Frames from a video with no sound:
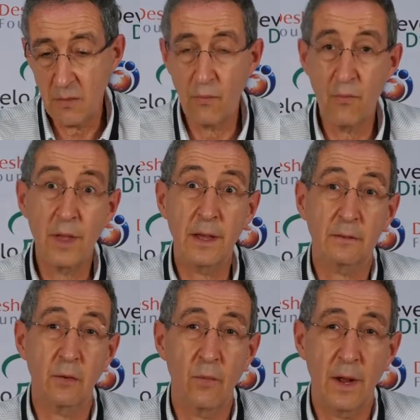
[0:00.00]
there
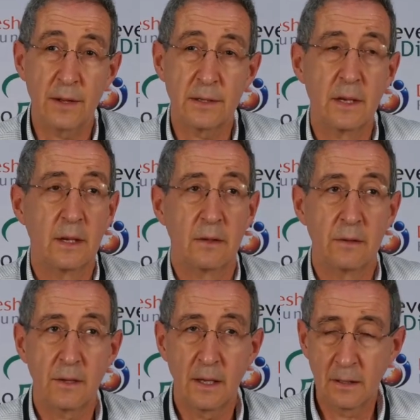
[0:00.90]
to run it?
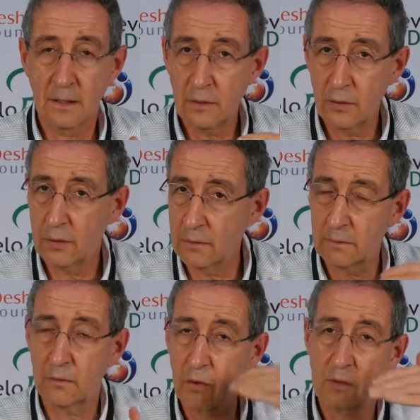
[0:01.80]
Then you can
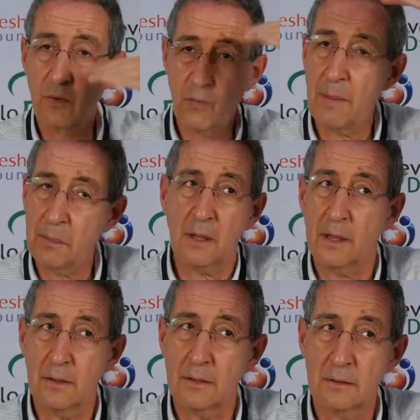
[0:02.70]
start to
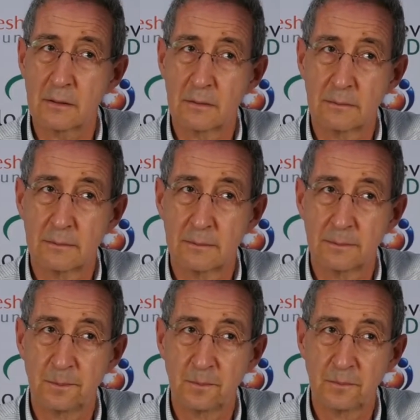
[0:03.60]
replicate it.
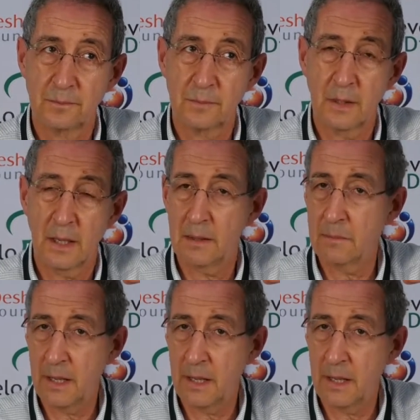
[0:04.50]
And